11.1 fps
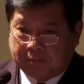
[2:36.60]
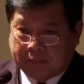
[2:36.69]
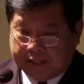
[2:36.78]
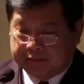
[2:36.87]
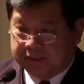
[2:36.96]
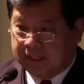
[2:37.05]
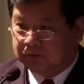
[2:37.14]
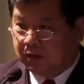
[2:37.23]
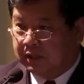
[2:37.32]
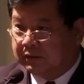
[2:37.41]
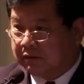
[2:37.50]
planting to
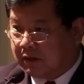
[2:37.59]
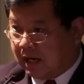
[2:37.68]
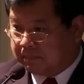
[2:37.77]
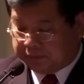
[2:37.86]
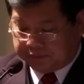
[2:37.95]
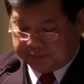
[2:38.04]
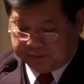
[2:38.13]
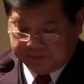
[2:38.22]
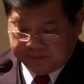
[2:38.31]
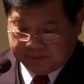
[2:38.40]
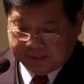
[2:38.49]
other crops,
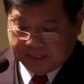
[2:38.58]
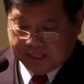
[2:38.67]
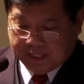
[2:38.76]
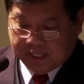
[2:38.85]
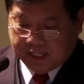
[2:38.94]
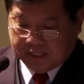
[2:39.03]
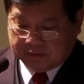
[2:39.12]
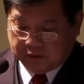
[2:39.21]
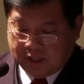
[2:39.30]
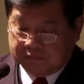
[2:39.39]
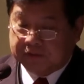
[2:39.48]

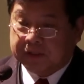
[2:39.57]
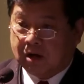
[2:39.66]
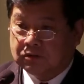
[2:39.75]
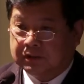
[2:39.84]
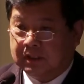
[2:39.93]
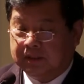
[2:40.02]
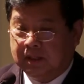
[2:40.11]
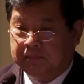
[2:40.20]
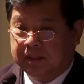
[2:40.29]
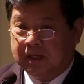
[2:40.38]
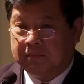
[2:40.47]
to 11,000,
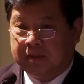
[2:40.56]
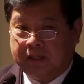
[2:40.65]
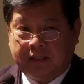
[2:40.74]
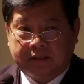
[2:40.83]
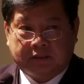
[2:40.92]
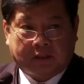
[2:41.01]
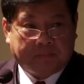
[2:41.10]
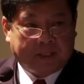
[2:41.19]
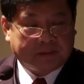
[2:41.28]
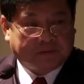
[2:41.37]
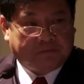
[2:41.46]
giving them a
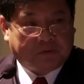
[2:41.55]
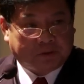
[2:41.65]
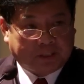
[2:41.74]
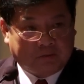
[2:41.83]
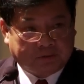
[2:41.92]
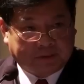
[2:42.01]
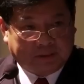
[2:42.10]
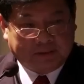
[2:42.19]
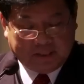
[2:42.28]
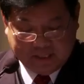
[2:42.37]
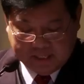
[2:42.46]
surplus of
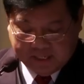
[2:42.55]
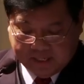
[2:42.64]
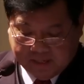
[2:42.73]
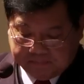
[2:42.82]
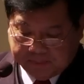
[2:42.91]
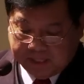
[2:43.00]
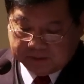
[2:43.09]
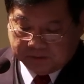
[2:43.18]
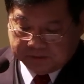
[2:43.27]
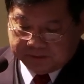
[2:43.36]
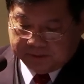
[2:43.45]
4,000
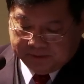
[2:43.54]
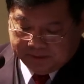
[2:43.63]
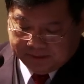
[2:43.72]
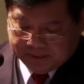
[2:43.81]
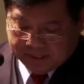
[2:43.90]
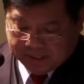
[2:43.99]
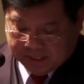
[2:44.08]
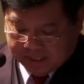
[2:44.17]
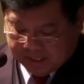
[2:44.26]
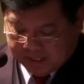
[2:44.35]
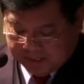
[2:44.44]
pesos
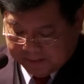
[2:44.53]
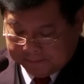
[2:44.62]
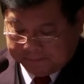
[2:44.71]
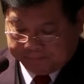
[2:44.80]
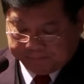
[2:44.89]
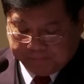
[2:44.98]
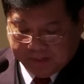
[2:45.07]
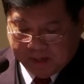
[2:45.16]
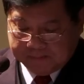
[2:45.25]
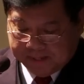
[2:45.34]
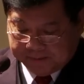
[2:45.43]

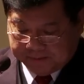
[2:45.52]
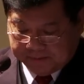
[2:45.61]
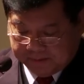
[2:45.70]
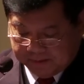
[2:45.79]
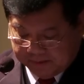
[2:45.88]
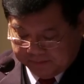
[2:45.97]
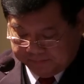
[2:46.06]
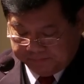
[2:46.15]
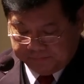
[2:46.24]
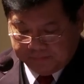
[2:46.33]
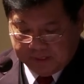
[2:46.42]
a month.
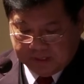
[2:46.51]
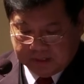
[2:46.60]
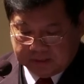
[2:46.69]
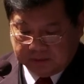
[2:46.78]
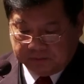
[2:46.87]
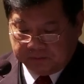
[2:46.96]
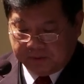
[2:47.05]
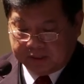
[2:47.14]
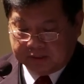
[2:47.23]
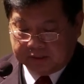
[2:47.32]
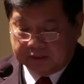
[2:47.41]
So
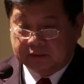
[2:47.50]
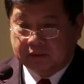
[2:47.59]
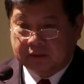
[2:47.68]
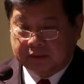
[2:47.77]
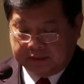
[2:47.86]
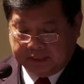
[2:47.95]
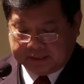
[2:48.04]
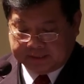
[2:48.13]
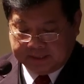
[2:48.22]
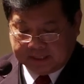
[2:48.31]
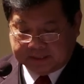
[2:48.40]

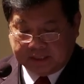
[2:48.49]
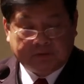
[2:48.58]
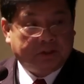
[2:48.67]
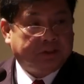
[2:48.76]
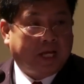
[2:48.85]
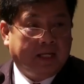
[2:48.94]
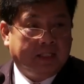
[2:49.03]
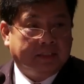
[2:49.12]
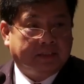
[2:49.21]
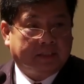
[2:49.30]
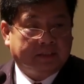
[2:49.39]
that's now the
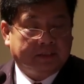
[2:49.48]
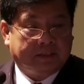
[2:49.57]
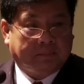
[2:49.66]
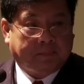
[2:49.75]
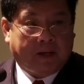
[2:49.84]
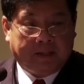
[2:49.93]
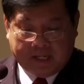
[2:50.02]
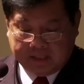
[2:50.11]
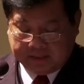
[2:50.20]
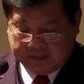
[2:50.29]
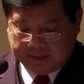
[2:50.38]
challenge that is upon
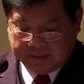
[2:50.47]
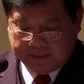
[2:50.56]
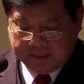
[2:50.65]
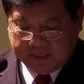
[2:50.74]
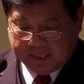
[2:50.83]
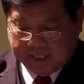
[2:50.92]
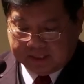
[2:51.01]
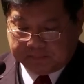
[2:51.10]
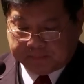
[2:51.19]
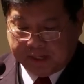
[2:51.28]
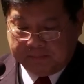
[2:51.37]
us. As
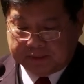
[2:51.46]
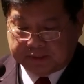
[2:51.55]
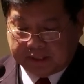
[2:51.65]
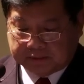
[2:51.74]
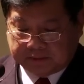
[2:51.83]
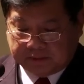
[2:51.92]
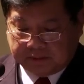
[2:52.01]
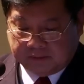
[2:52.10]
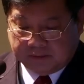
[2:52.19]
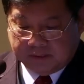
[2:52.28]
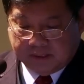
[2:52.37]
a private sector,